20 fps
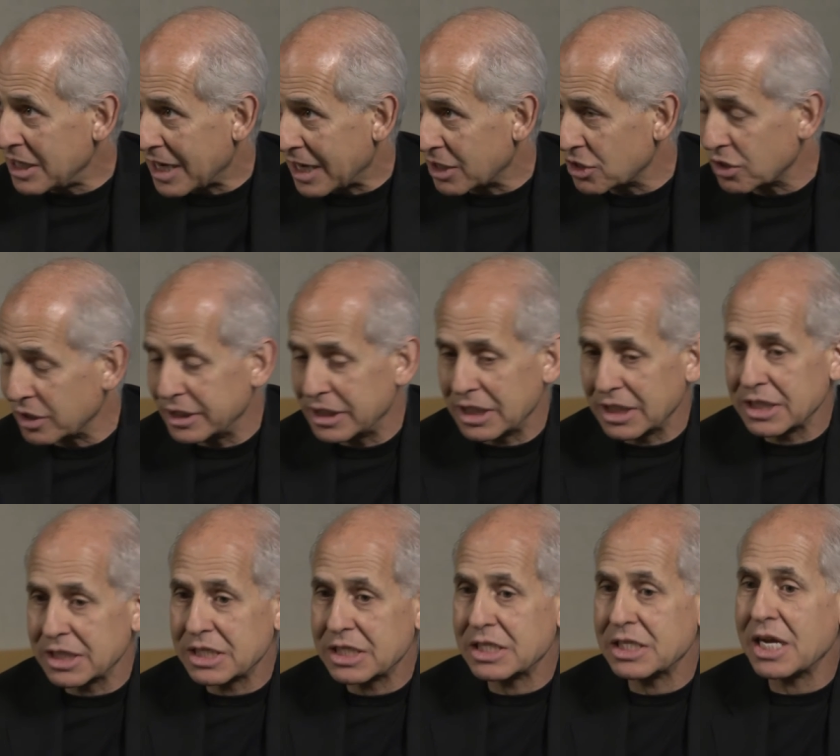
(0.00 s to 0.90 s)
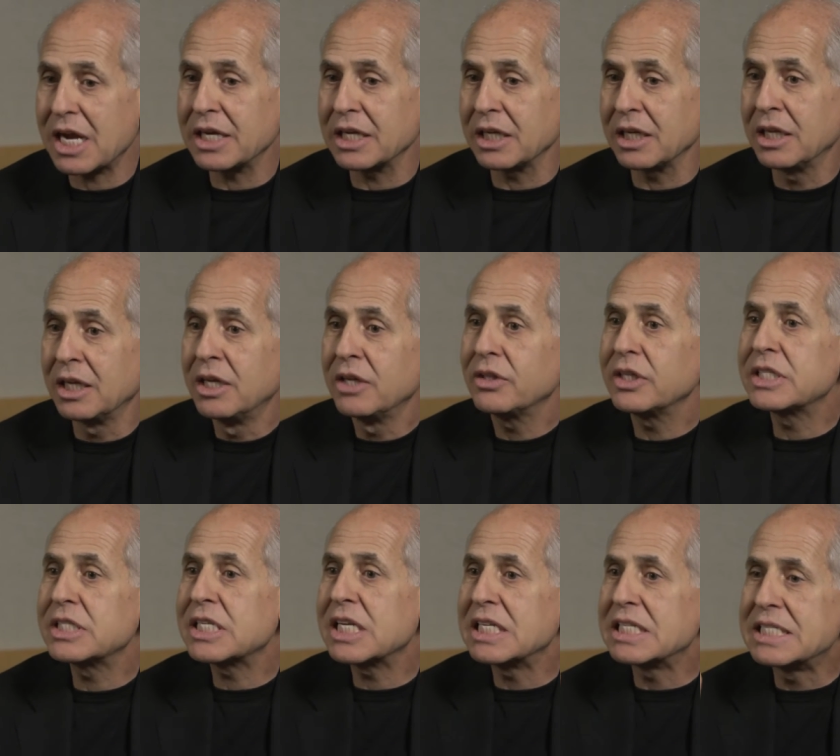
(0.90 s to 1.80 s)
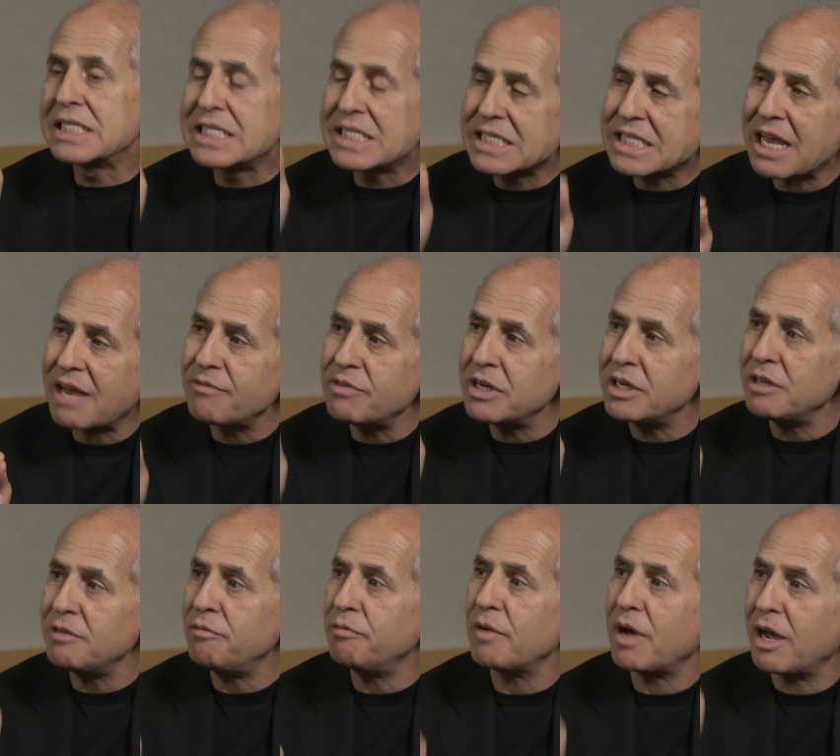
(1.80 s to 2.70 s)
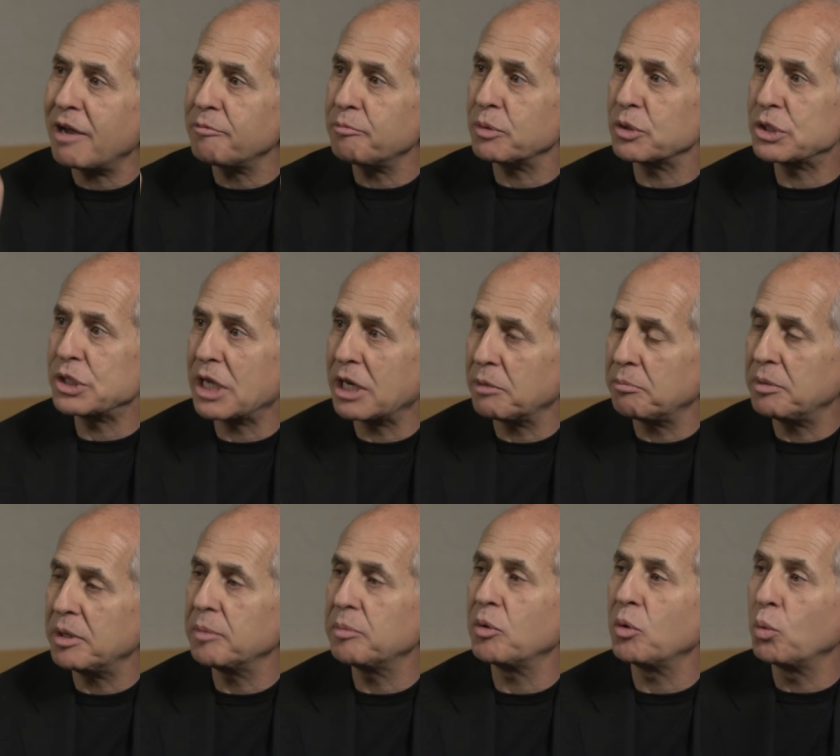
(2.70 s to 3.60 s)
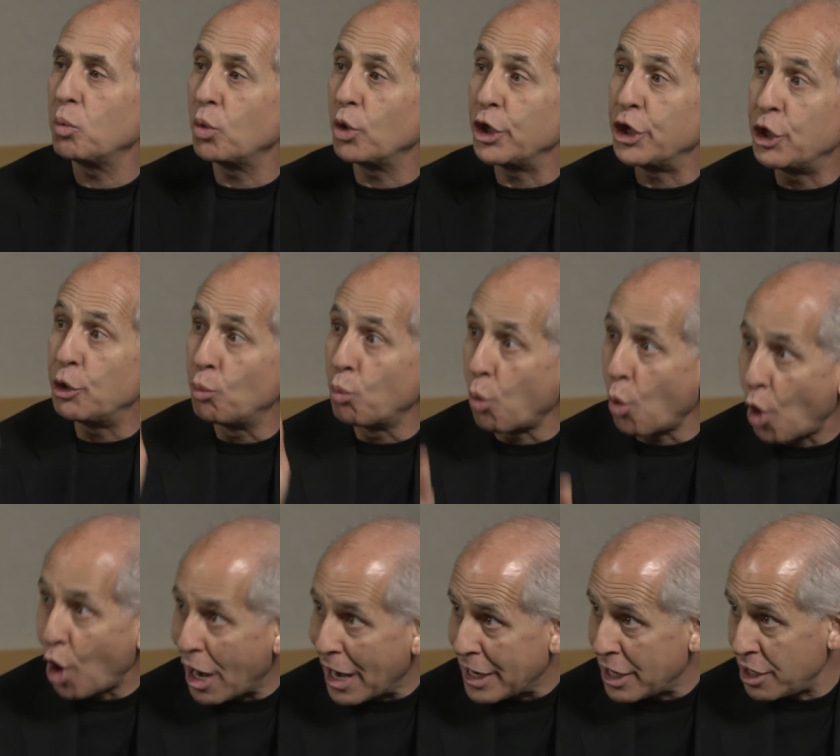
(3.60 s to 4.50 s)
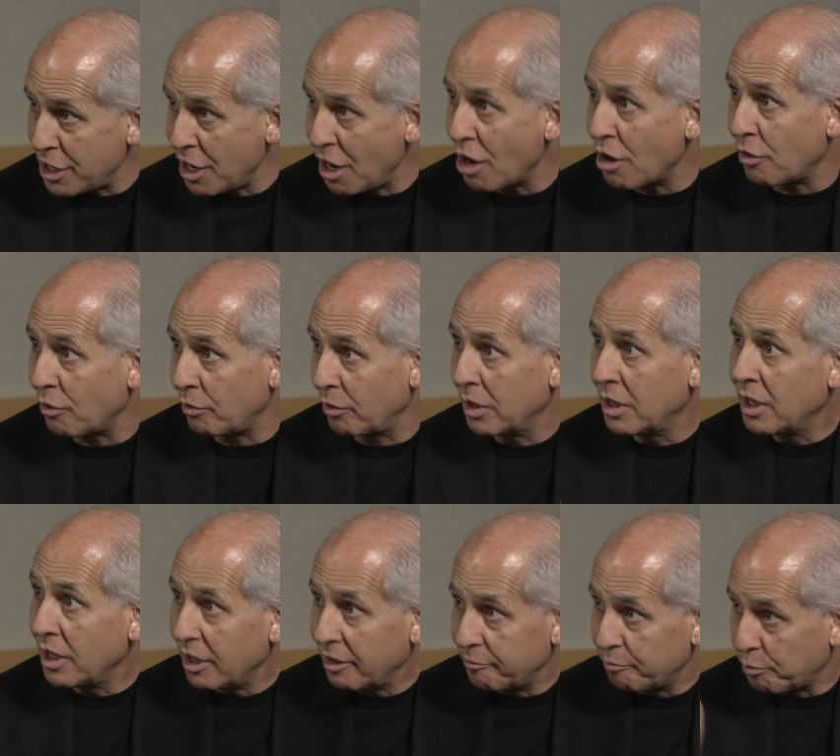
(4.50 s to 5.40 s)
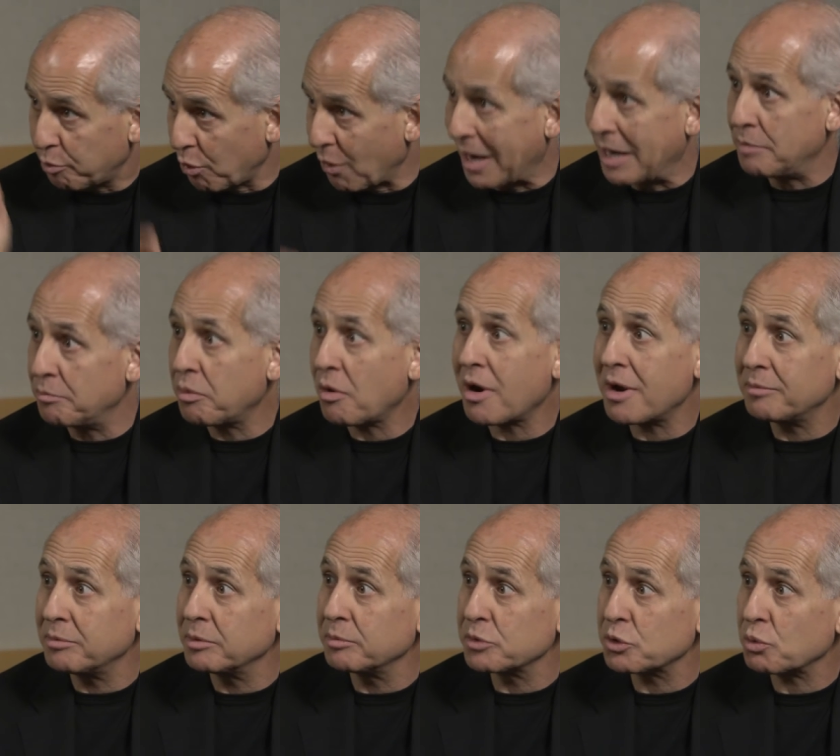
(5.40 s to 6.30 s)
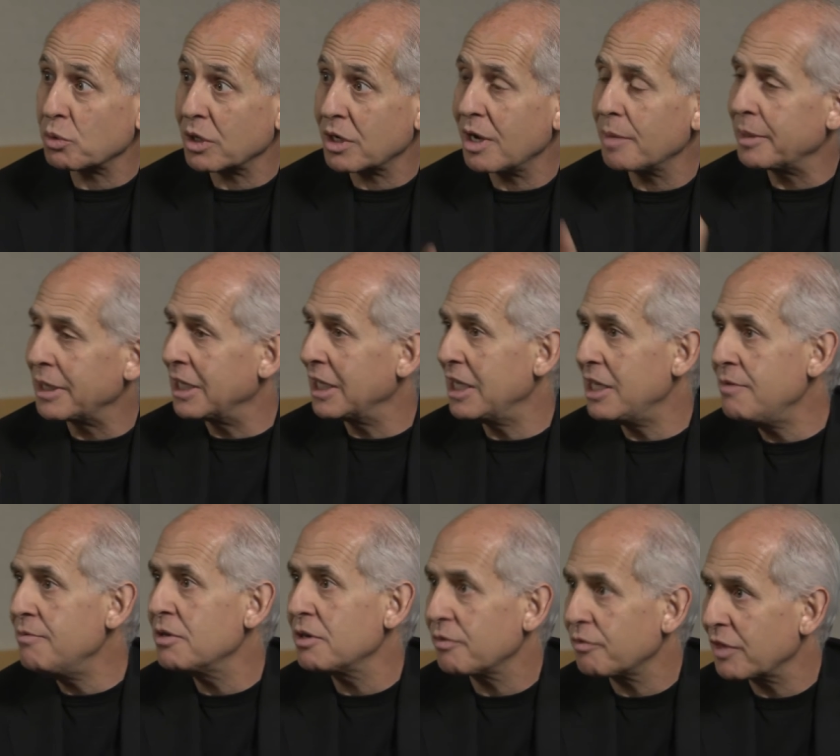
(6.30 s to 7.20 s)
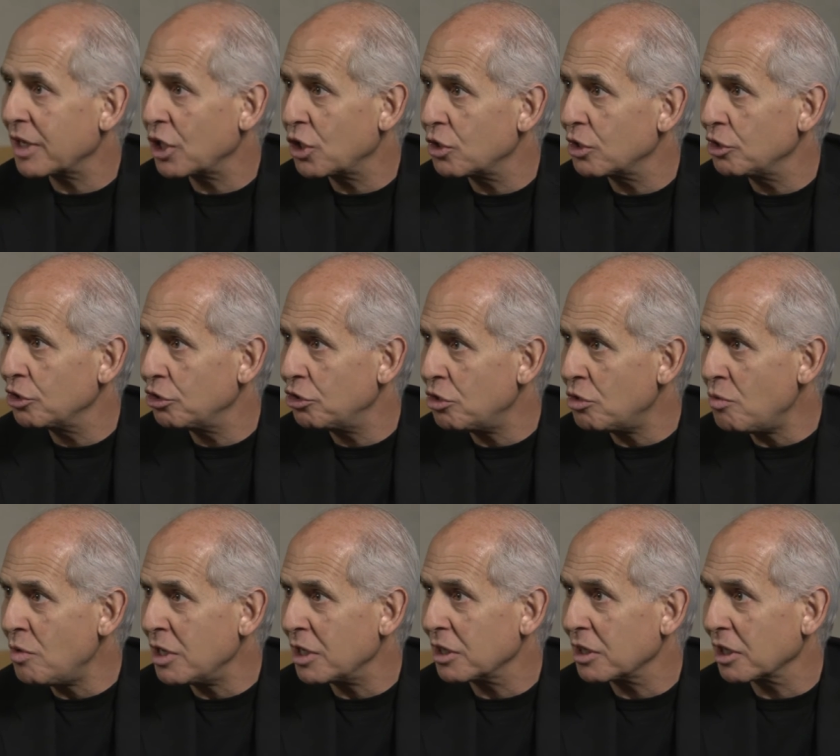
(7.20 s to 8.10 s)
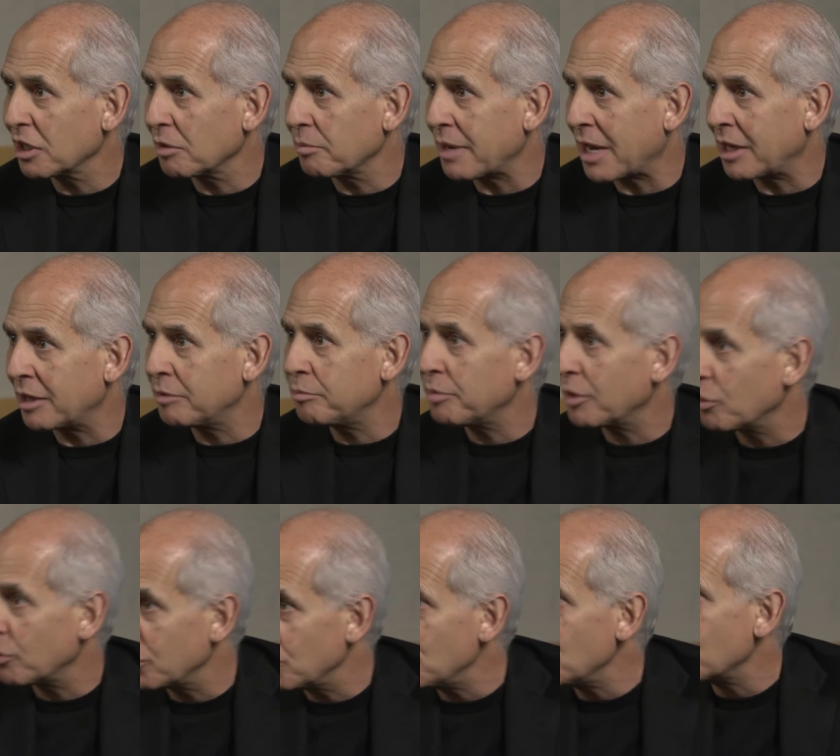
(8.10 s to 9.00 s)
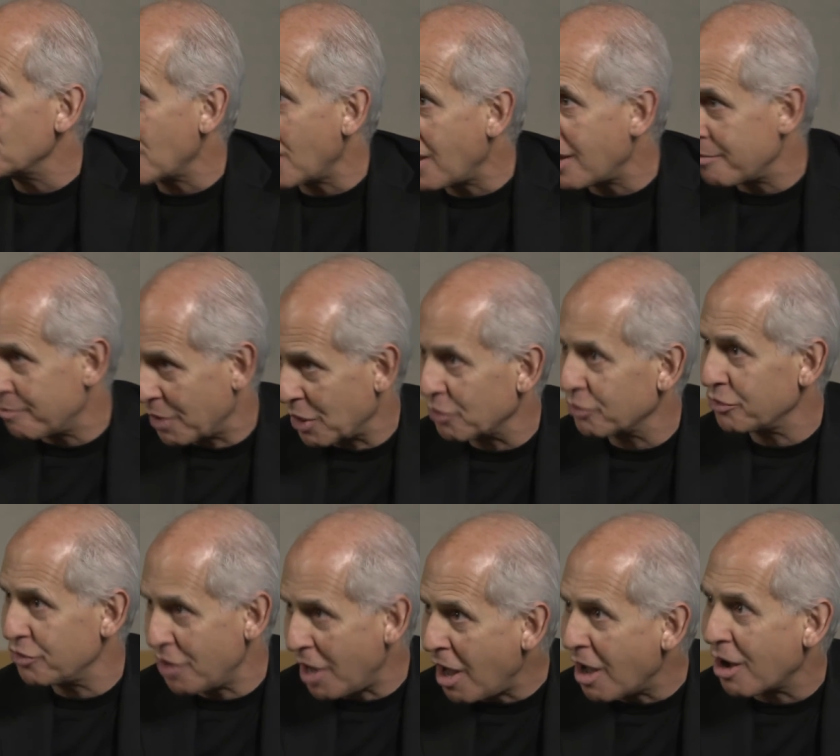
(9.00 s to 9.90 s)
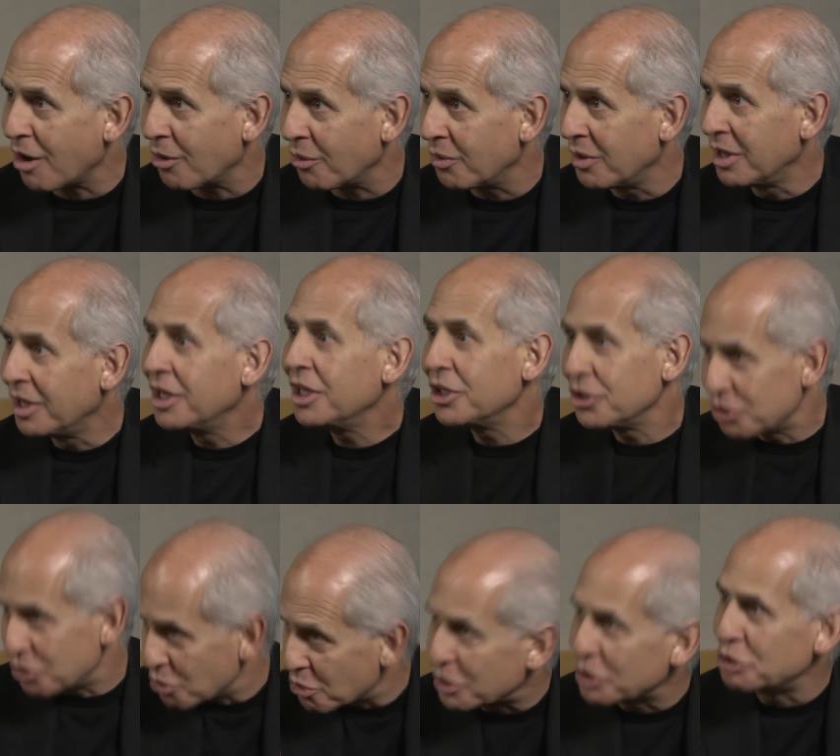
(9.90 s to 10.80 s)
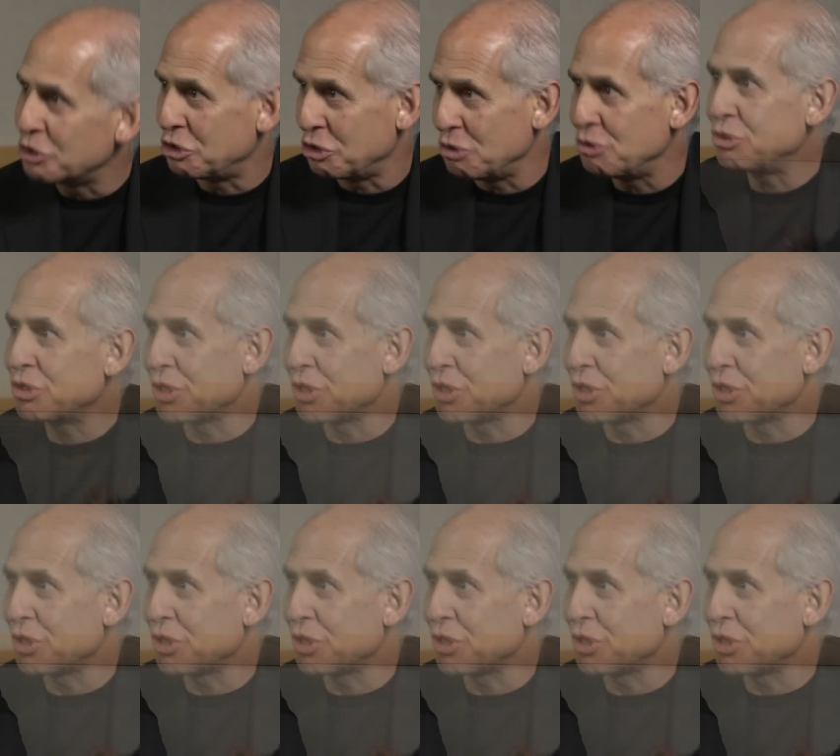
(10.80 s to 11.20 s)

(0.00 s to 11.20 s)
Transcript: E actually did a study that said seventy-five percent of people would want to know if brain problems were coming, even if they couldn't do anything about it. But what you and I both know is you can do